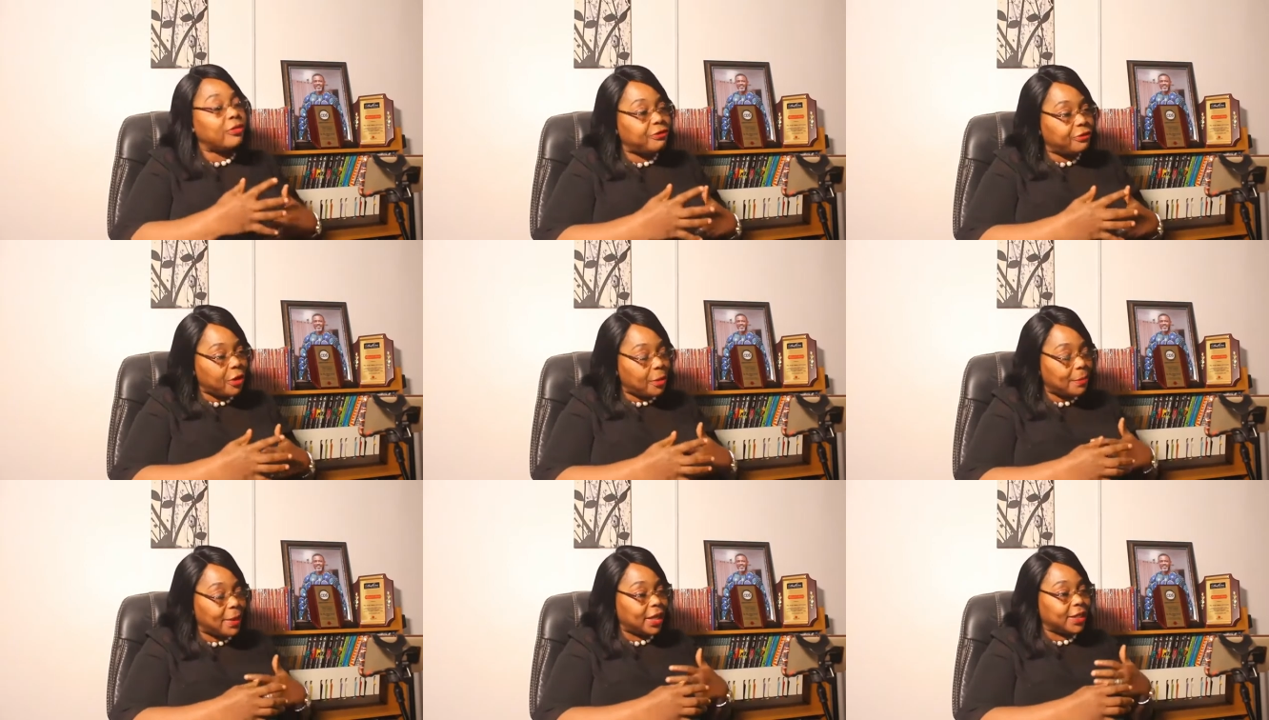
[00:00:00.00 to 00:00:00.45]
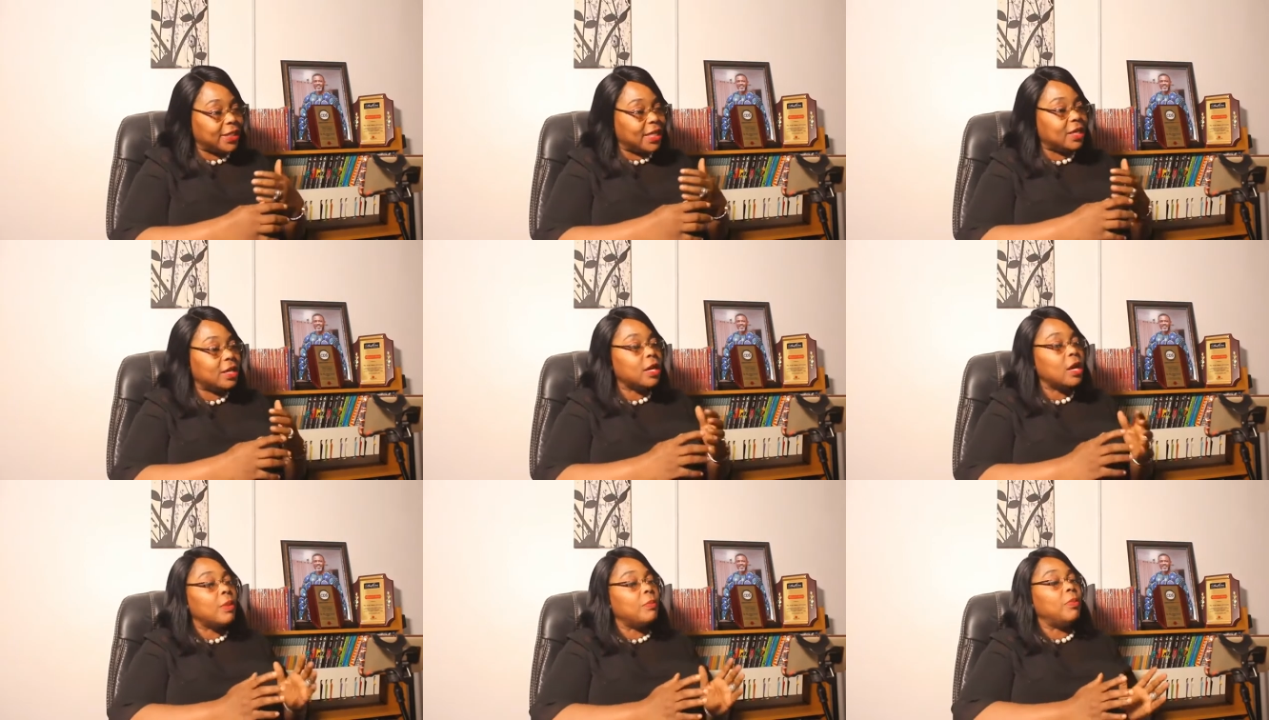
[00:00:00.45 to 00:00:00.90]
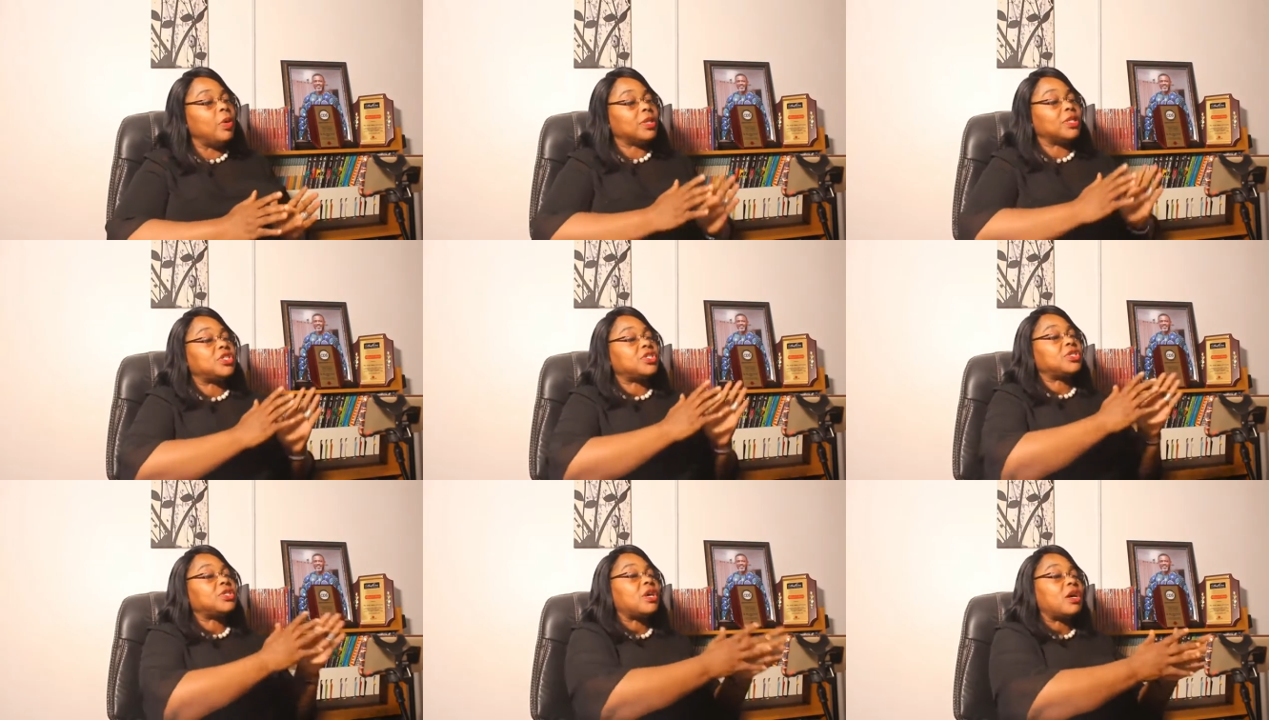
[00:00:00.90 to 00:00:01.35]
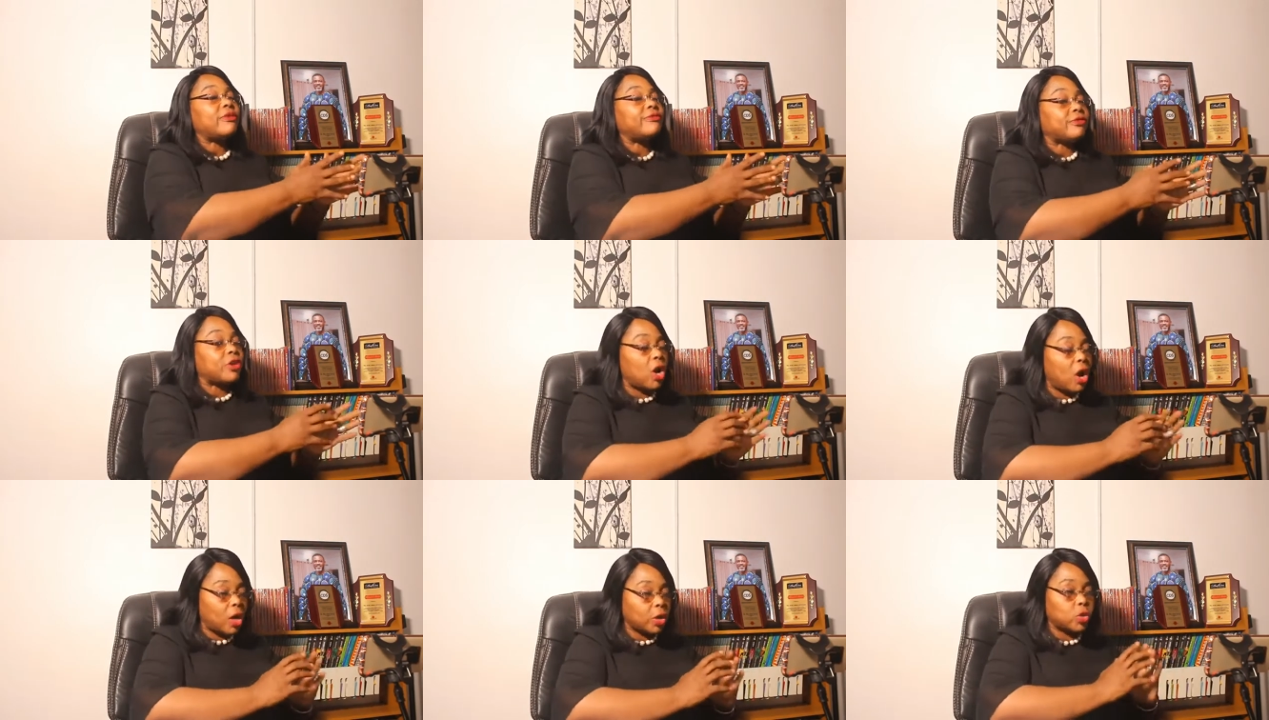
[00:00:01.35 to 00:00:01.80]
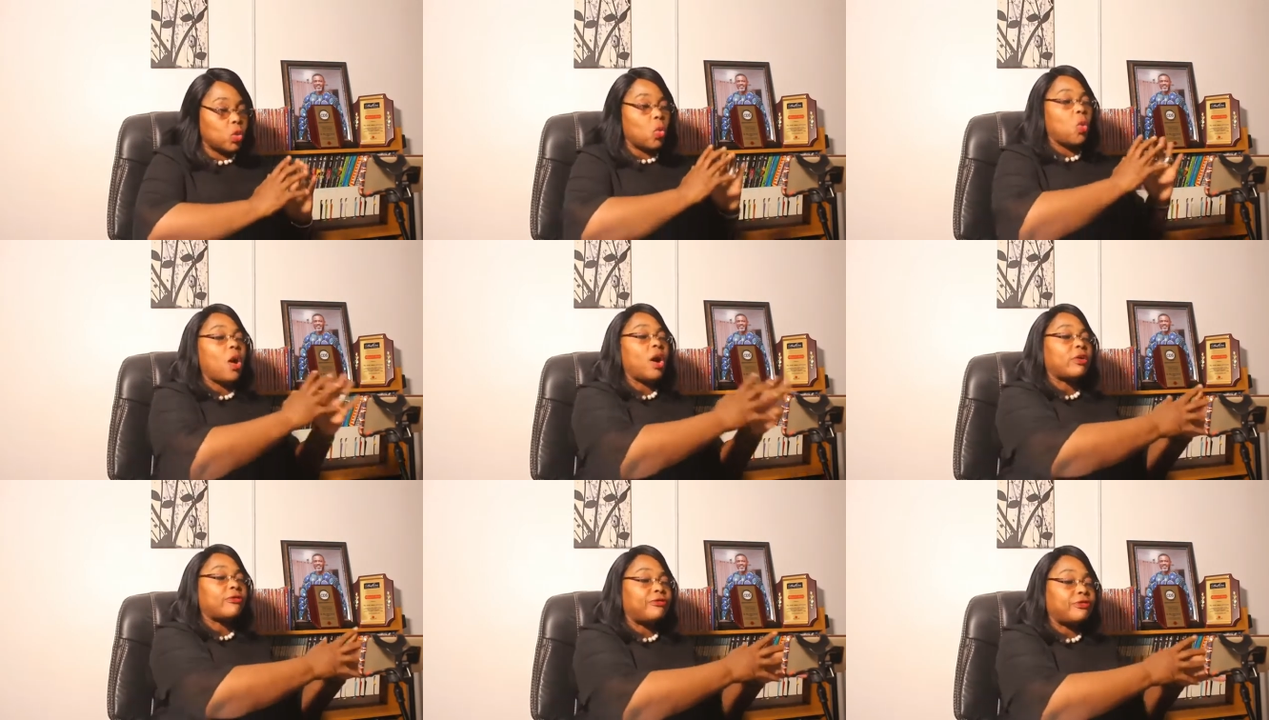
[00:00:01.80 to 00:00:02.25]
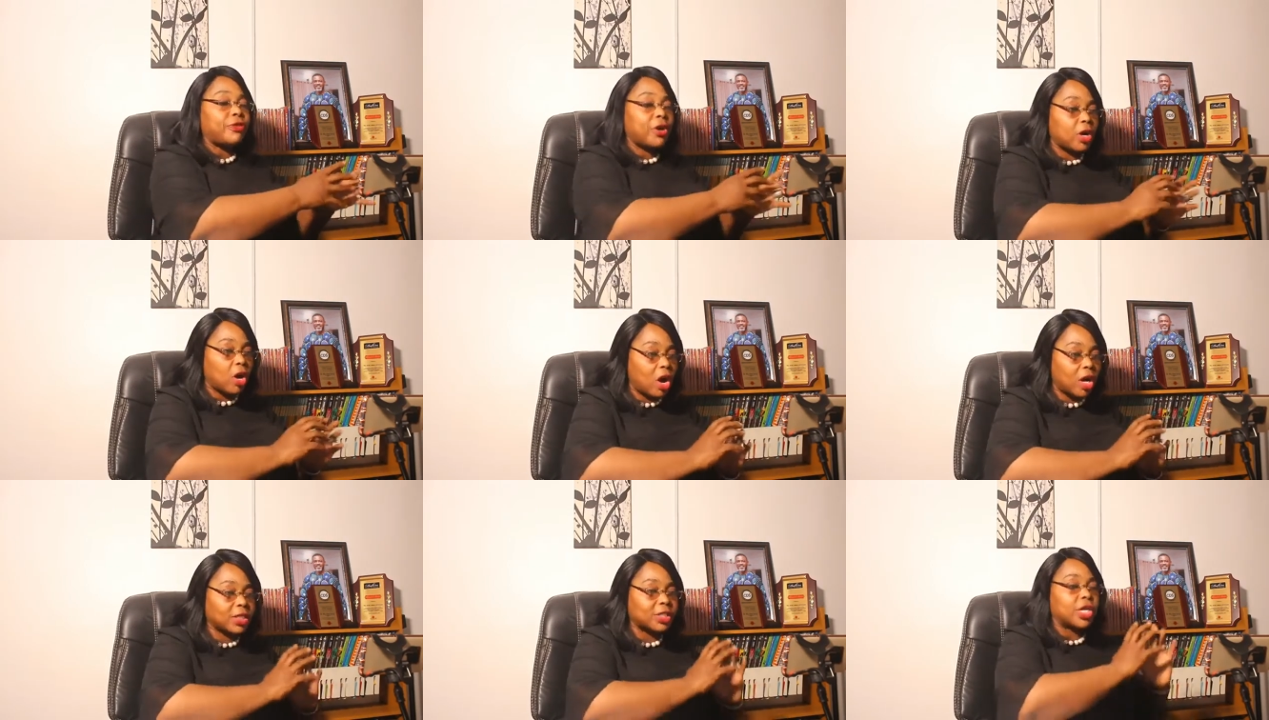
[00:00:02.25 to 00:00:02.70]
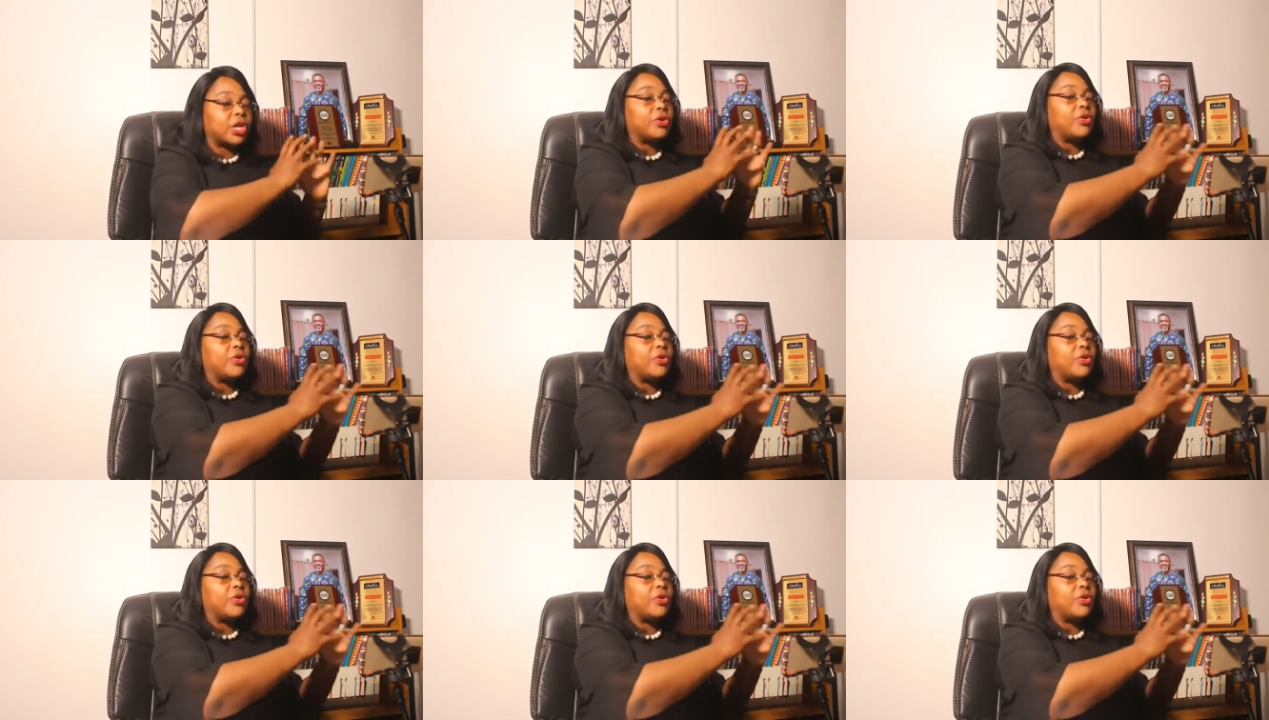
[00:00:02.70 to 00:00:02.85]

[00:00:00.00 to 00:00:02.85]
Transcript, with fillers: for money, but serve God, work for God,